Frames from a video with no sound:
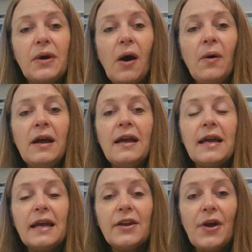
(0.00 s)
go,
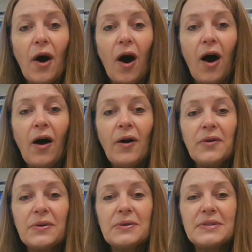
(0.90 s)
in all
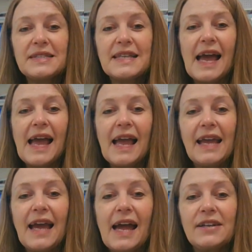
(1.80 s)
you
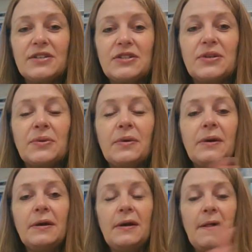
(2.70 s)
say and do.
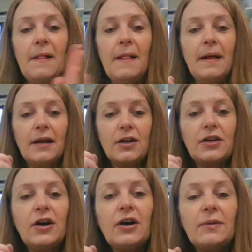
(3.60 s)

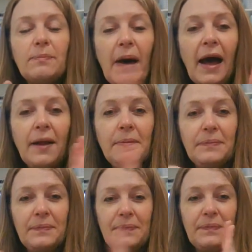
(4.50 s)
Goodbye,
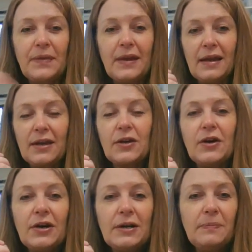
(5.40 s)

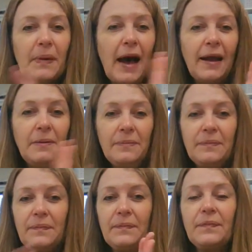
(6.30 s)
goodbye,
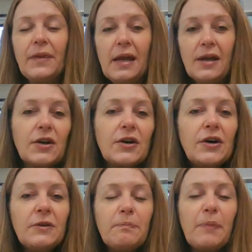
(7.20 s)

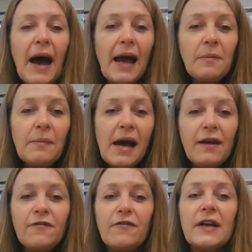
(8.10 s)
goodbye,
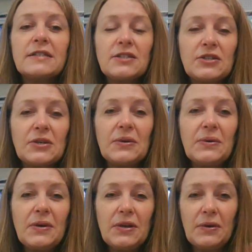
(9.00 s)
my friends,
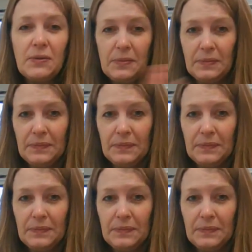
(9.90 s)
to you.